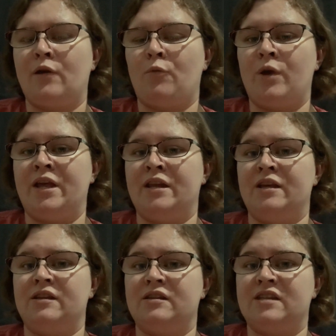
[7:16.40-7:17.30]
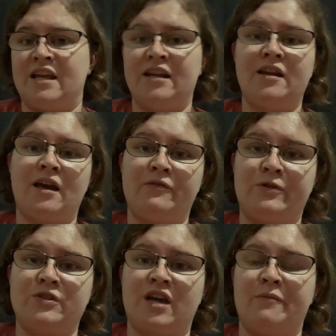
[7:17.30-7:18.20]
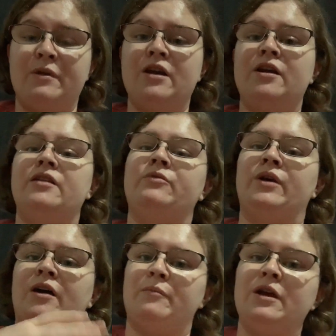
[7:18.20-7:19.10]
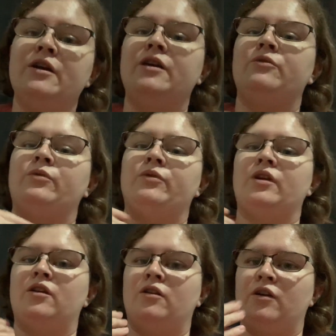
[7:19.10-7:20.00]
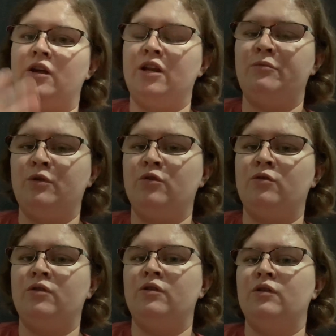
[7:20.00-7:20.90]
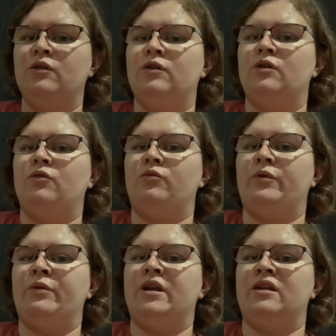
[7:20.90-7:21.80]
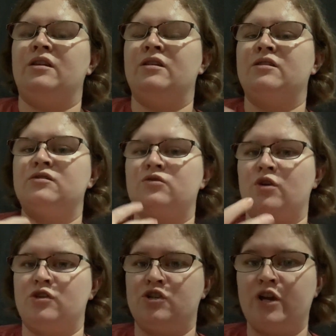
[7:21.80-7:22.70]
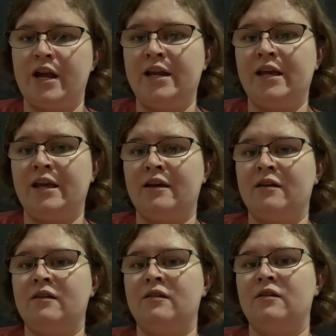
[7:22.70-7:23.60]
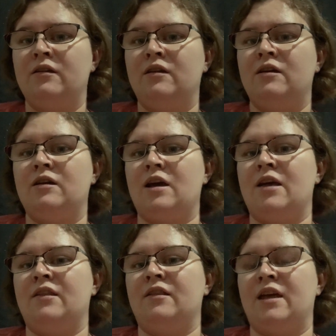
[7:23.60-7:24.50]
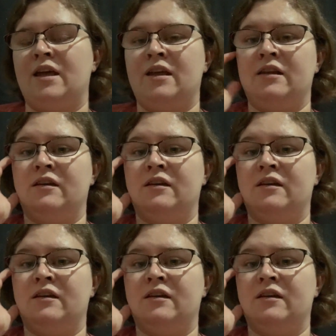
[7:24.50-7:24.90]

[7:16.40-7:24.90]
when Dana and I first got married, we got married, we went on our honeymoon, we went to our training, and then